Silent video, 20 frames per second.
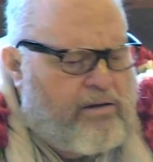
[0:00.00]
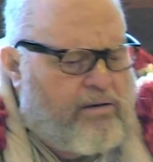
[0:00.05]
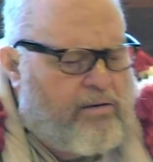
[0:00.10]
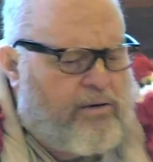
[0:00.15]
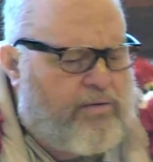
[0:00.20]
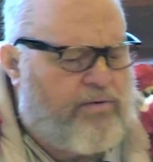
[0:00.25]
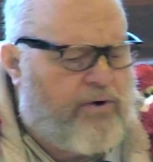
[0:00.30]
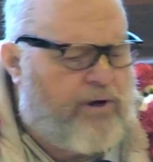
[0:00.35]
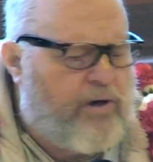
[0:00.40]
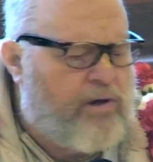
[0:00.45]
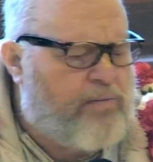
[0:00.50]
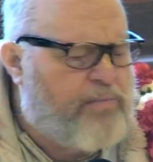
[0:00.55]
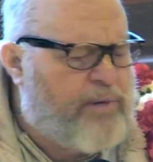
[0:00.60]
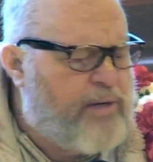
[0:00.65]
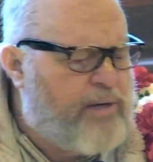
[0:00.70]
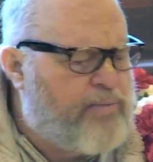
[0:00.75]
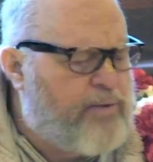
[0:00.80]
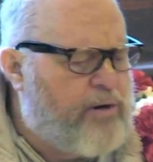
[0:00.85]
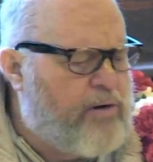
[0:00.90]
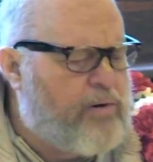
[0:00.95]
Of all the
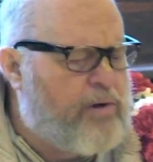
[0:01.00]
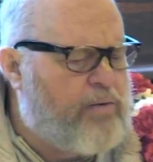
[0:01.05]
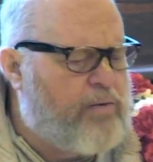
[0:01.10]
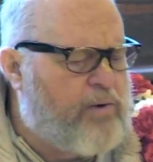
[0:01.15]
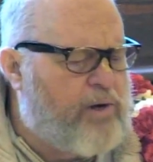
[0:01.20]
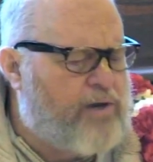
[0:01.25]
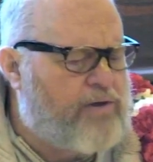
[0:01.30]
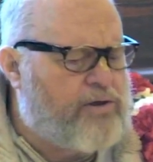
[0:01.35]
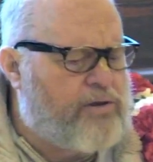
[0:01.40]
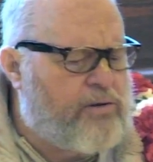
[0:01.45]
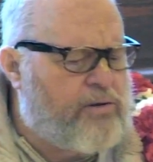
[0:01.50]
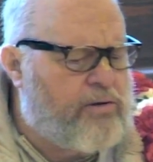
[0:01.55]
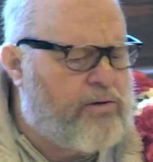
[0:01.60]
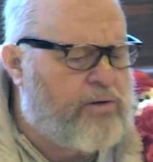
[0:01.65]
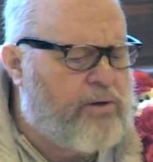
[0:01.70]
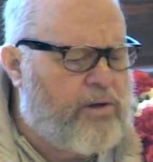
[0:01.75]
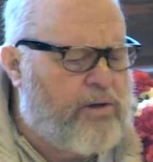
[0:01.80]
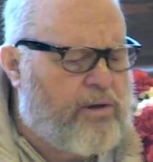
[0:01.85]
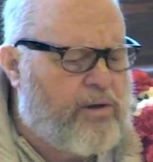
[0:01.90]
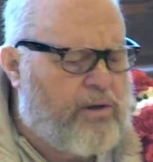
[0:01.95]
people we want to
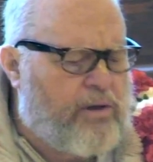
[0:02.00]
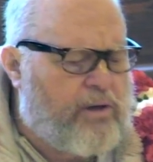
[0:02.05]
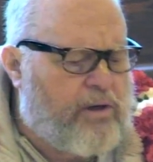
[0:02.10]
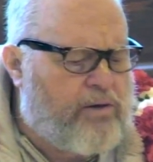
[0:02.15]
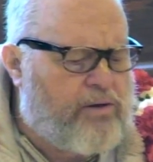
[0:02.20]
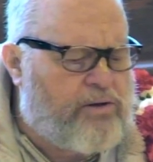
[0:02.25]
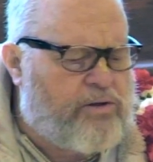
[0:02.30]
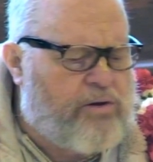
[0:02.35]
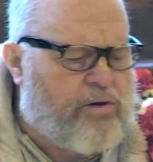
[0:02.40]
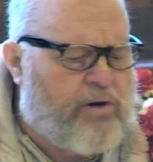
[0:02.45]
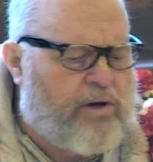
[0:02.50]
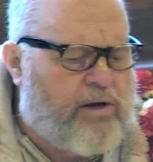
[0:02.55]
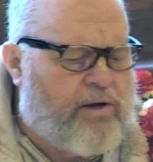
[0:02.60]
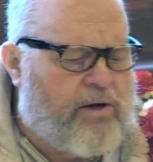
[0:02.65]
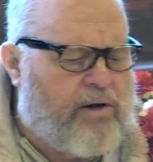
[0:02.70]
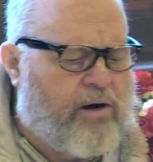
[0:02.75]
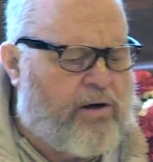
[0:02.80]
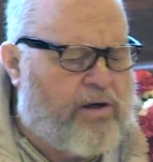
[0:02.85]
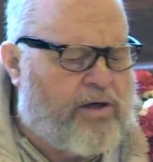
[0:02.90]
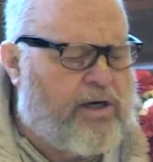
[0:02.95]
enjoy
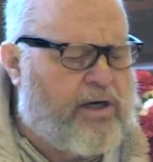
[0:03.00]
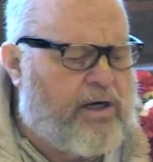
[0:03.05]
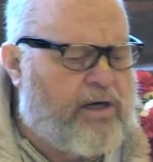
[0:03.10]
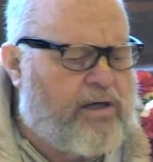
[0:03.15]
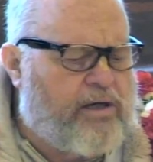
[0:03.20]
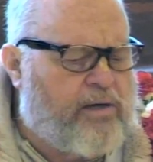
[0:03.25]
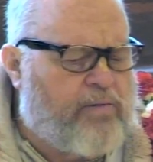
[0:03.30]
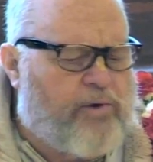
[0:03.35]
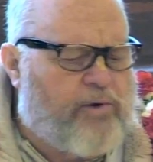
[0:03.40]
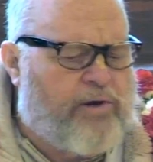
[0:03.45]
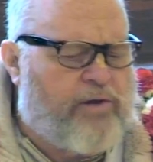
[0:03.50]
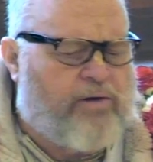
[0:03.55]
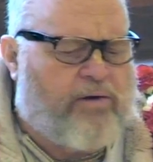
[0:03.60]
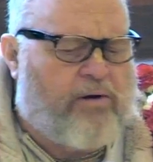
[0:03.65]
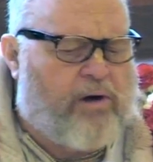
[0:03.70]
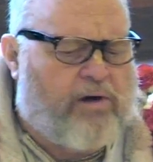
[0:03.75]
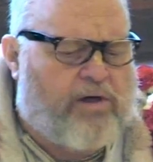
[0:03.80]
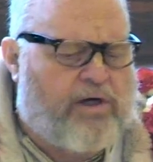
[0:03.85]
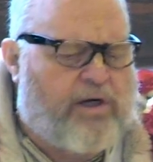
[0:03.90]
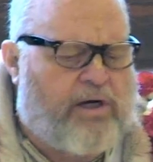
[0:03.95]
our kingdom with are
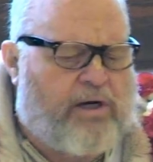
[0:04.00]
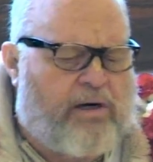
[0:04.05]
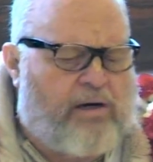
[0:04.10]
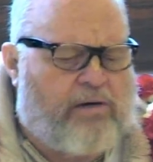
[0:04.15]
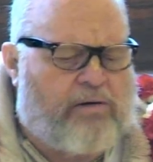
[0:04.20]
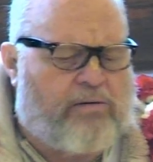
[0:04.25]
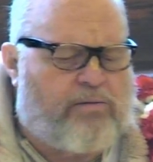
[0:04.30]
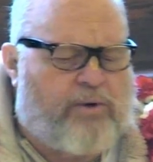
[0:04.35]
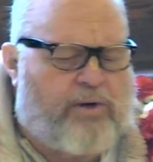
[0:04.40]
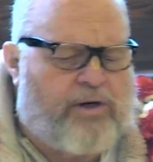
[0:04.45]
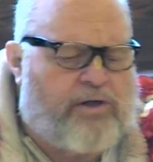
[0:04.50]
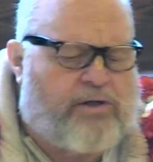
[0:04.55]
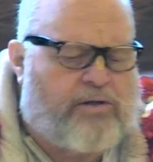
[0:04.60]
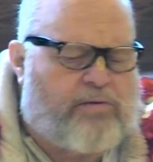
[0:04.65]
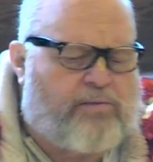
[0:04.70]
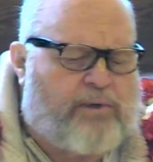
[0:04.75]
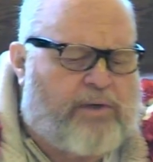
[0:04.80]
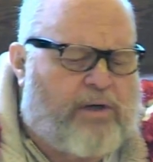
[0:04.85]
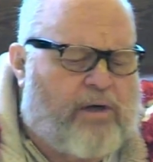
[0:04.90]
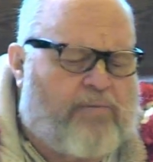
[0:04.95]
all killed. What has
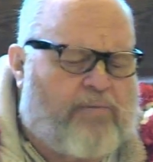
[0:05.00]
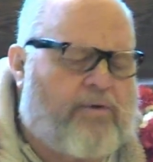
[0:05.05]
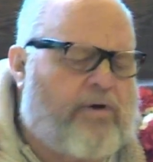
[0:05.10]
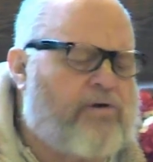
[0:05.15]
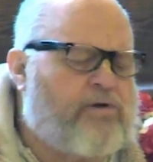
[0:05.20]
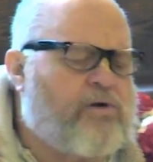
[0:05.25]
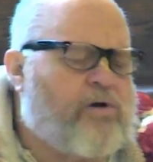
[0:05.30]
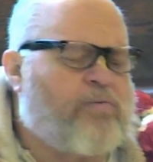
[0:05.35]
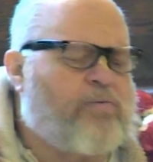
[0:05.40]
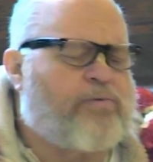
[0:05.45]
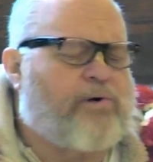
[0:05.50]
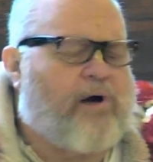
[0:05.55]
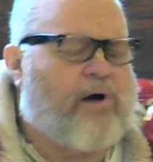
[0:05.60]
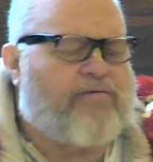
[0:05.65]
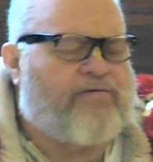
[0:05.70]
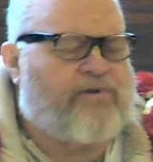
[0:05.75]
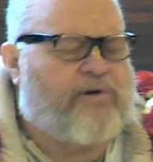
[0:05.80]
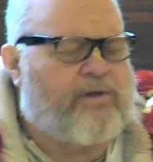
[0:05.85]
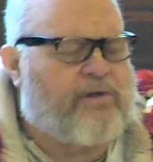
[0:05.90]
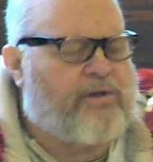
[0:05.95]
become? There's no
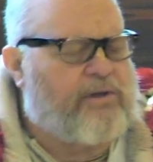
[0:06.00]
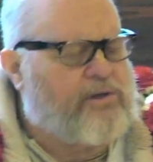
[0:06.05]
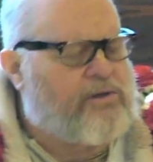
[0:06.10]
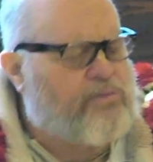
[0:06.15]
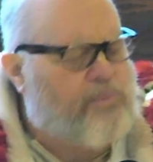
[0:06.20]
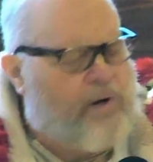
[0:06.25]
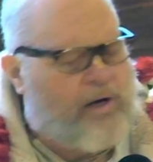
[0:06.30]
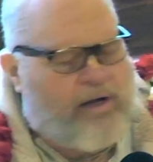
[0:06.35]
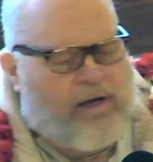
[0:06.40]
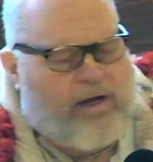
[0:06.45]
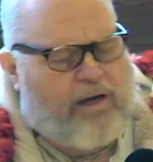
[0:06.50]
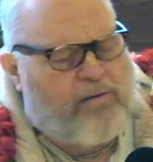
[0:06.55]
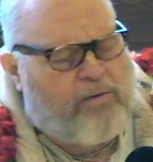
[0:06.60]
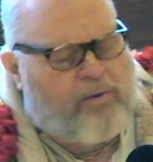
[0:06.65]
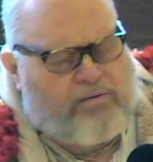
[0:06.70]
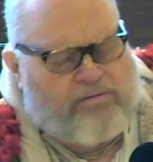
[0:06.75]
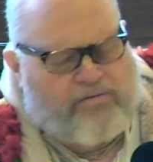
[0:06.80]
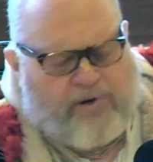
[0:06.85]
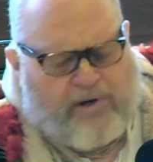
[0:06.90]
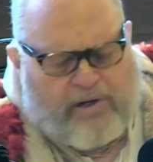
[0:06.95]
profit in this. Why? I
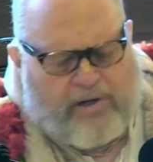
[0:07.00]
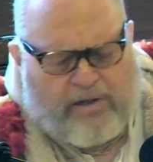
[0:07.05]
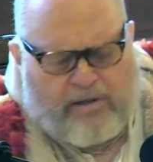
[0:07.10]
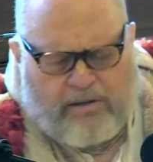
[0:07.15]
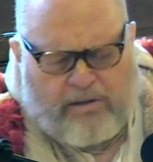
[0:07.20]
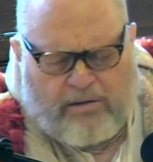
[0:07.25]
won't fight.